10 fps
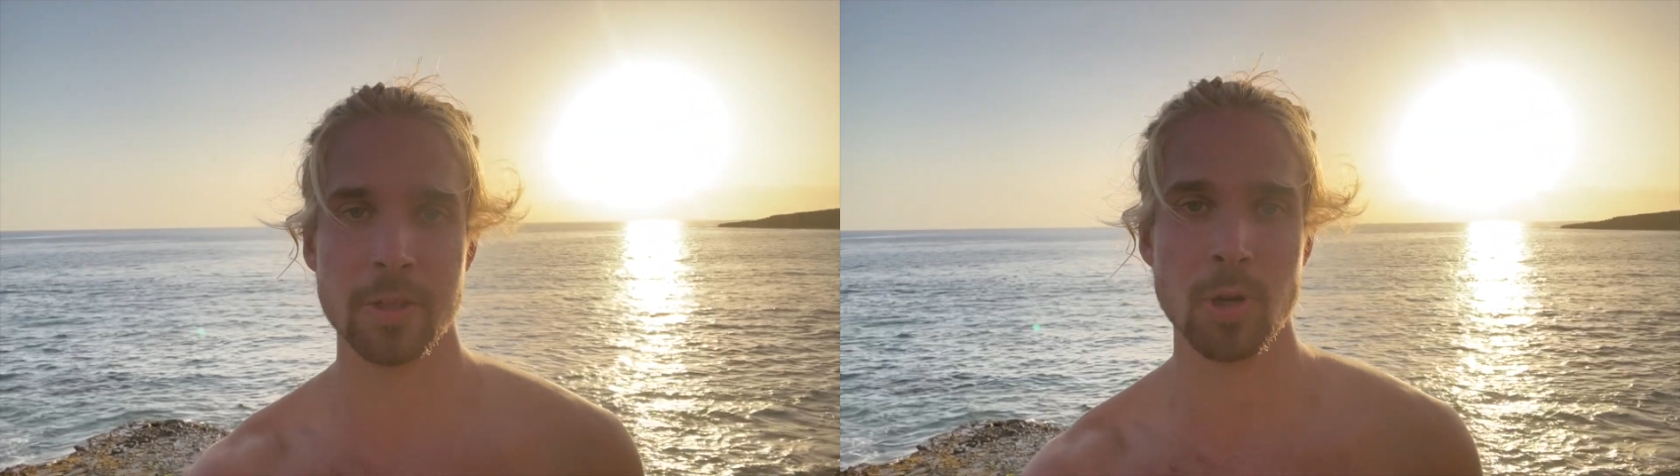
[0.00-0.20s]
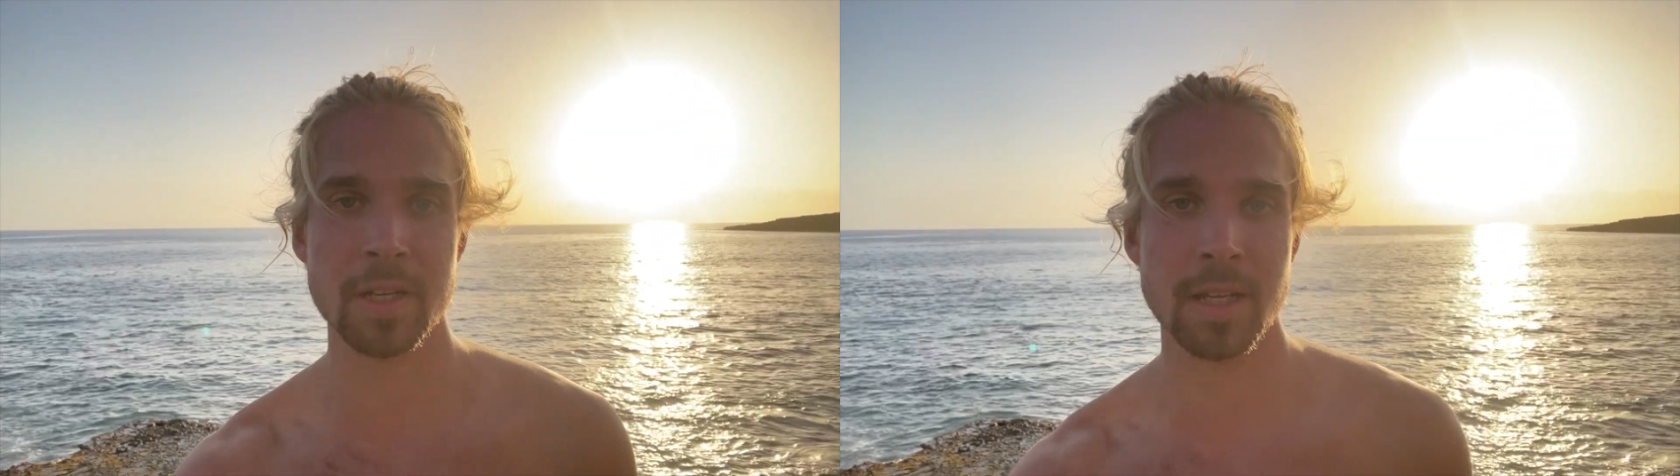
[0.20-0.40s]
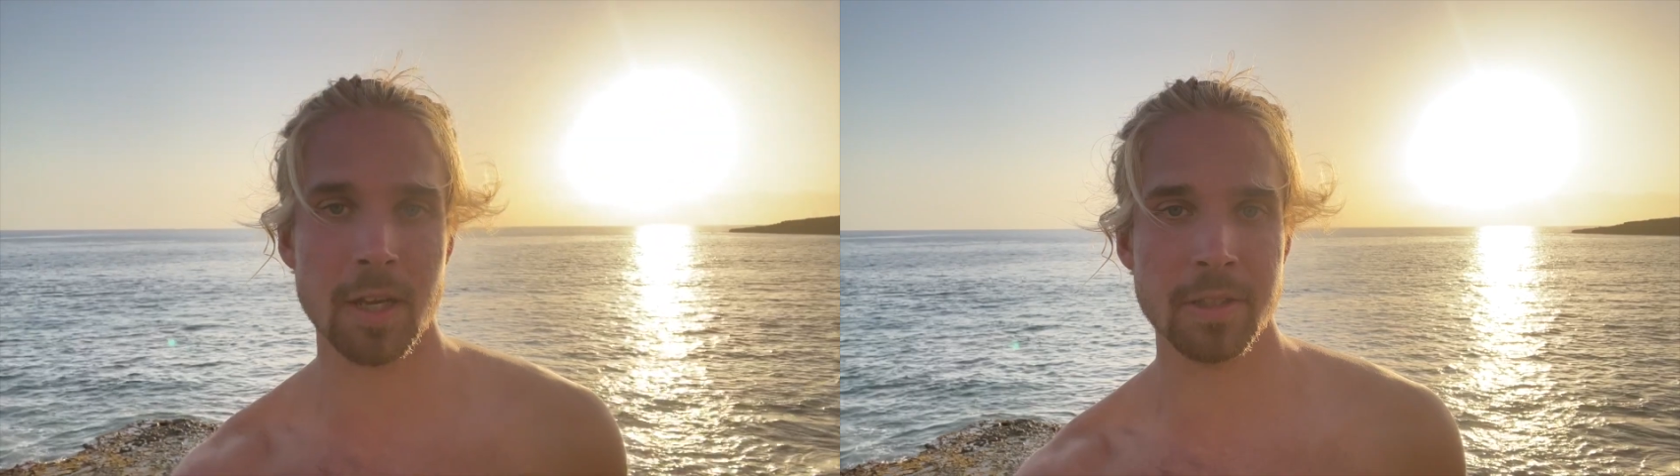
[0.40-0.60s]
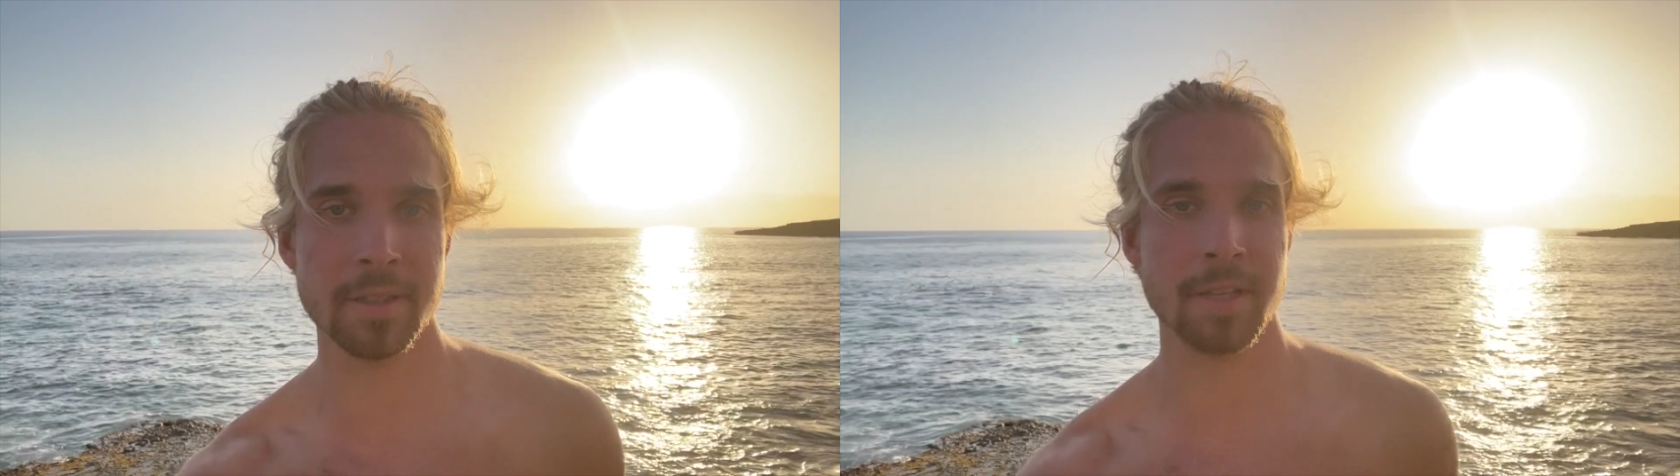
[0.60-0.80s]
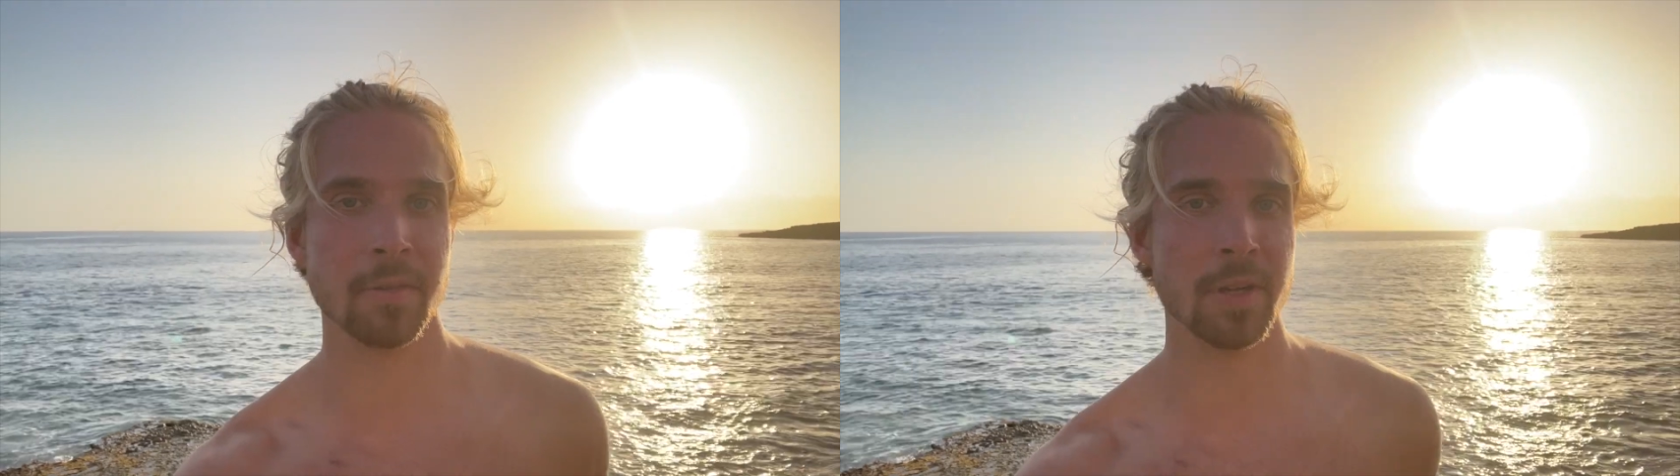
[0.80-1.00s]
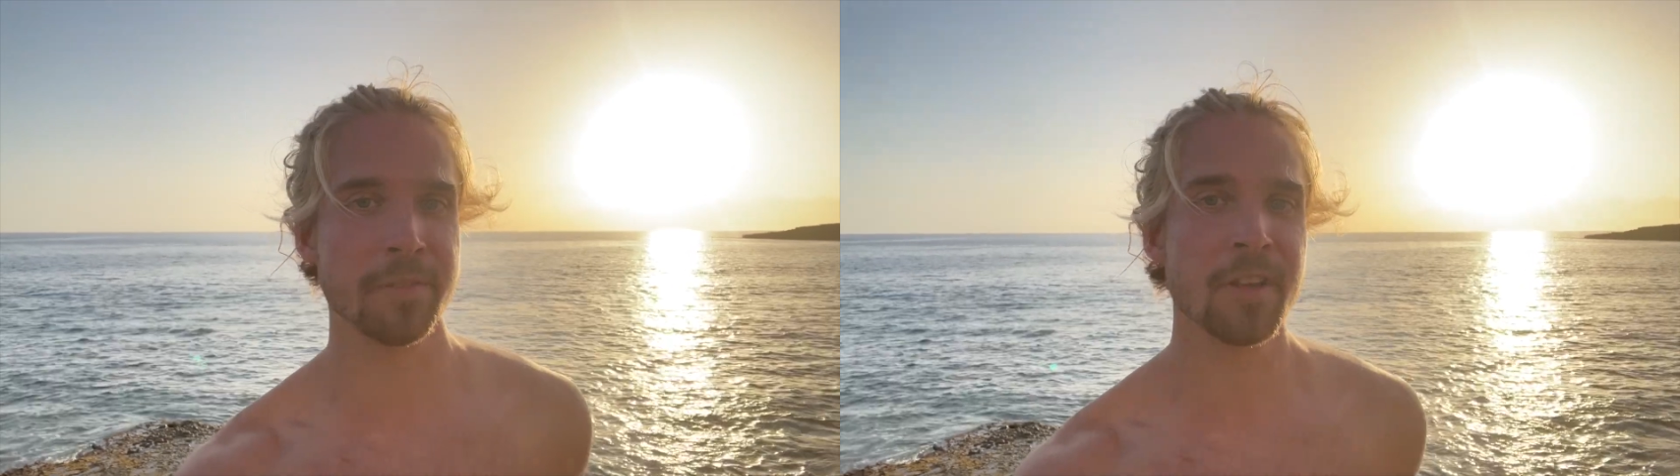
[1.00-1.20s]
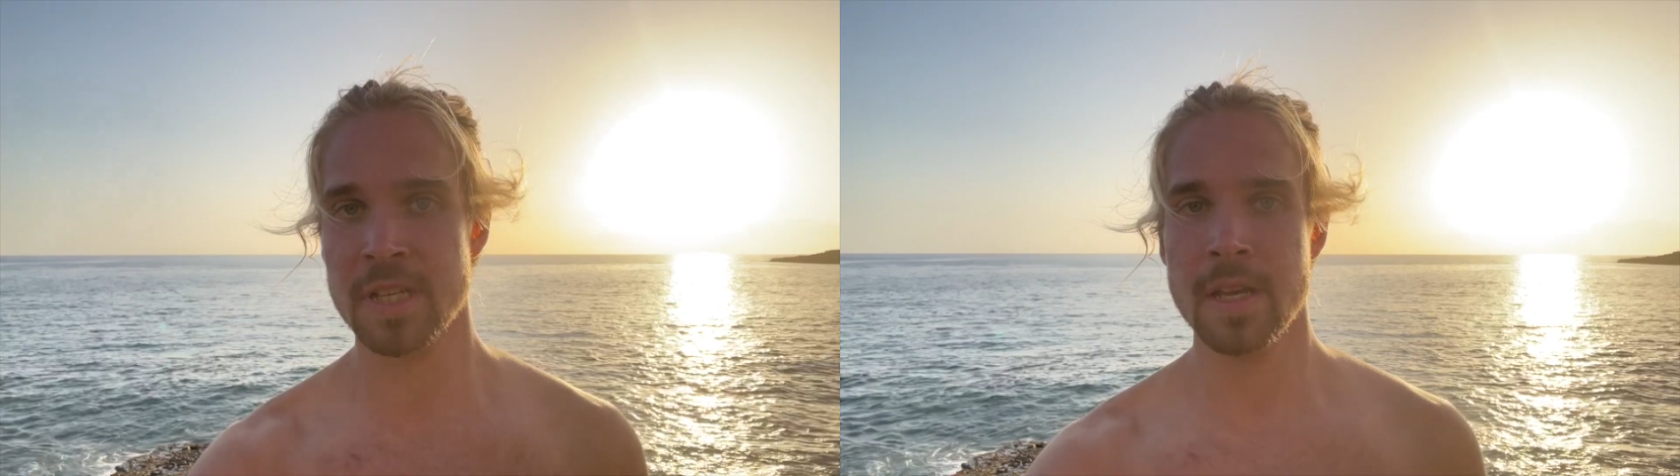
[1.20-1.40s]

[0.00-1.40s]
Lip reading: right now in Tenerife.